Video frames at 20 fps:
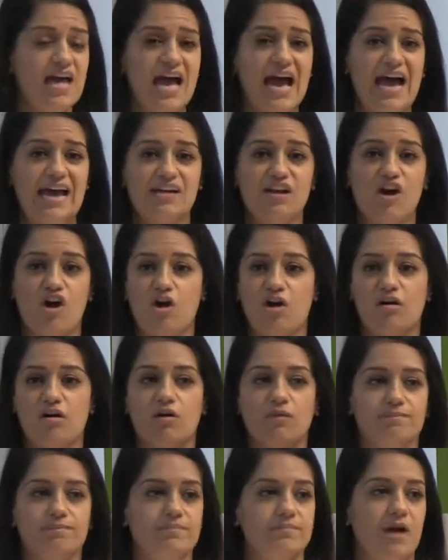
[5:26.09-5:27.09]
and
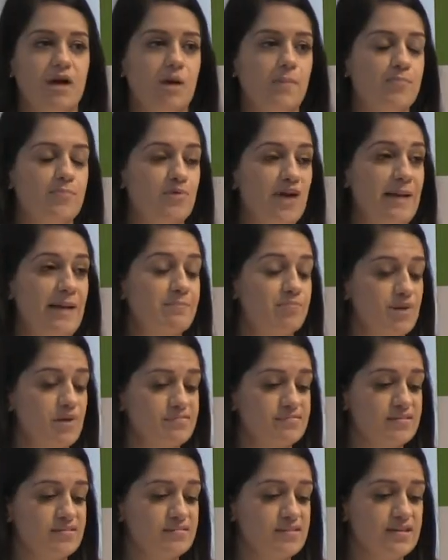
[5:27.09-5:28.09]
our brand
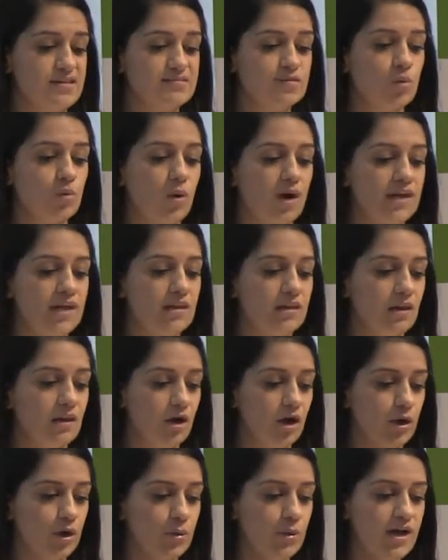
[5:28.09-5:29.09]
presence is quite
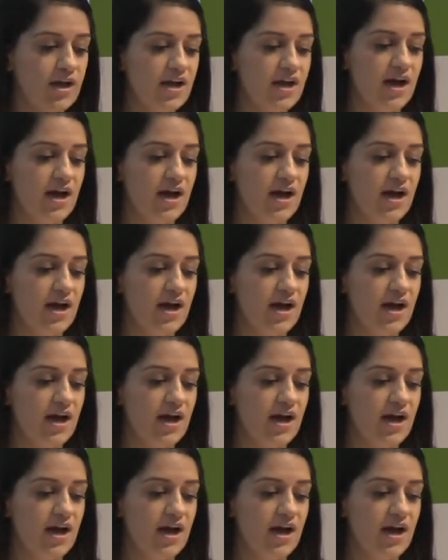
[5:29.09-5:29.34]
low.